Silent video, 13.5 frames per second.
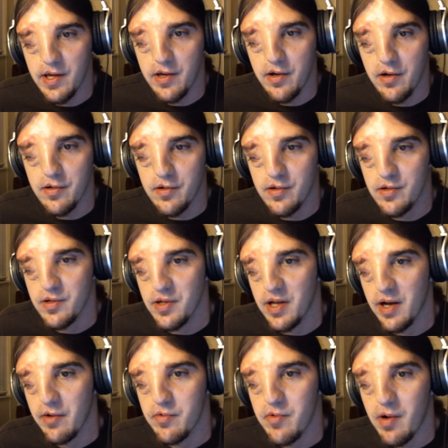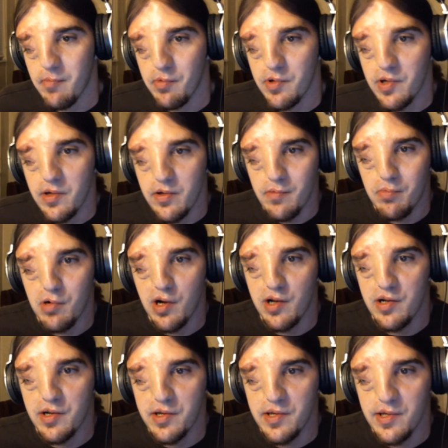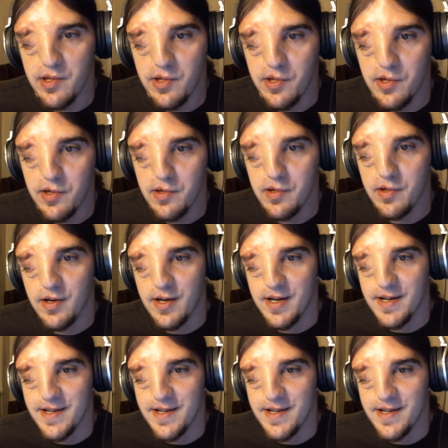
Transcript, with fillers: saying I'll I would represent their products and shit,